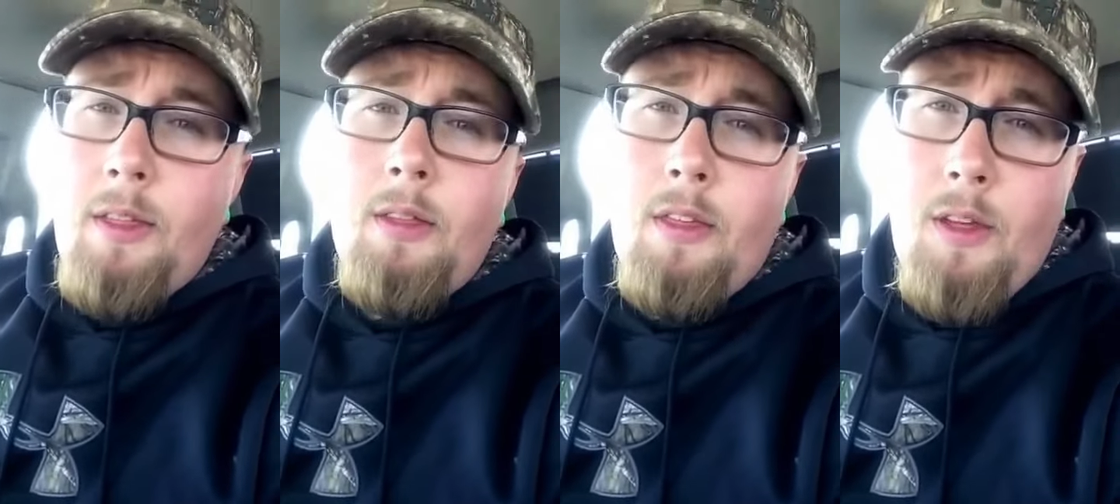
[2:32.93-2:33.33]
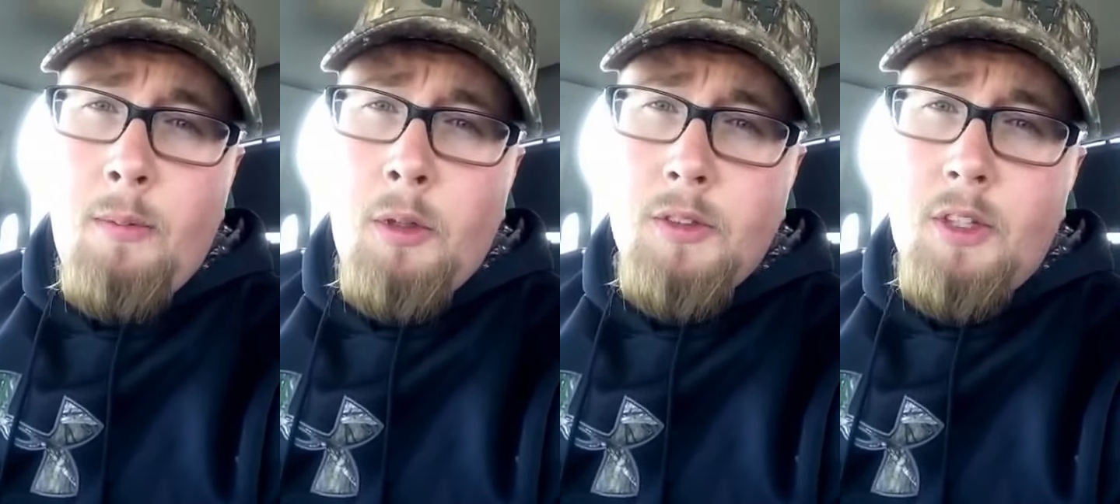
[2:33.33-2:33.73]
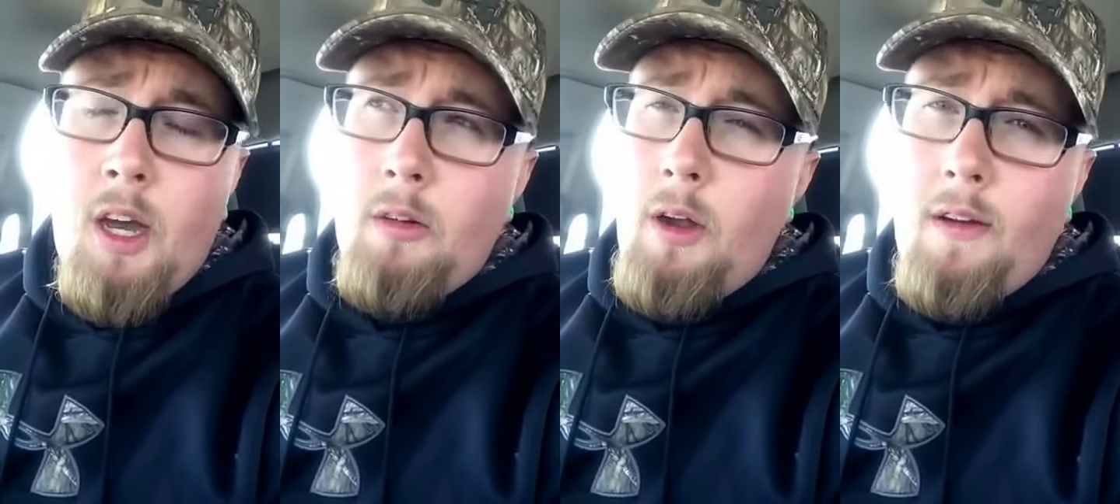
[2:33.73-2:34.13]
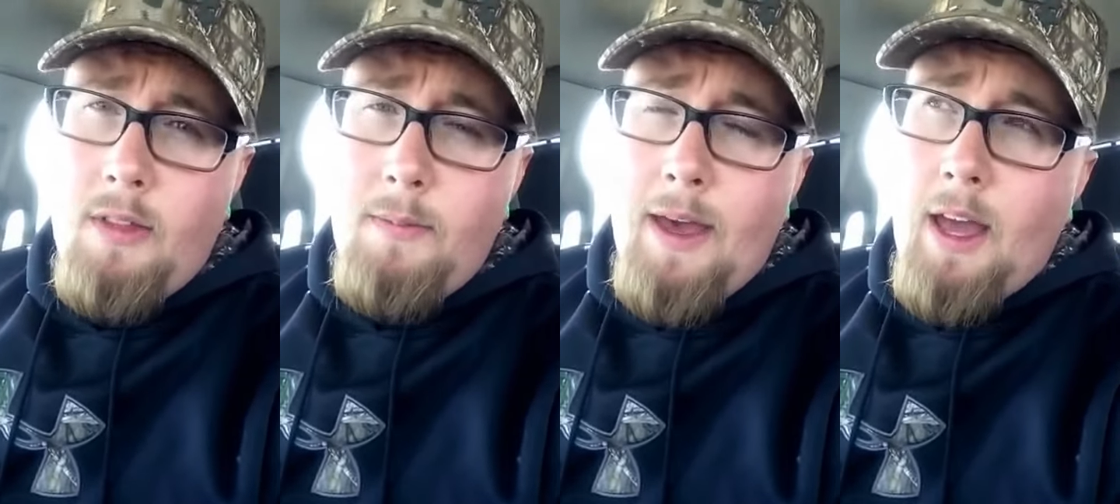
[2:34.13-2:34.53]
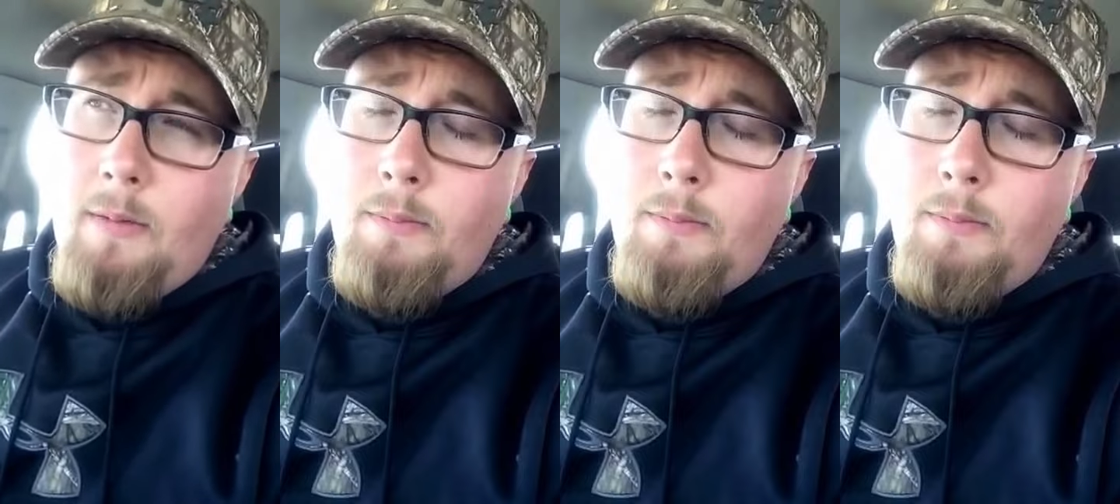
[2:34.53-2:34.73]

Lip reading: thumb hole stock right off the bat,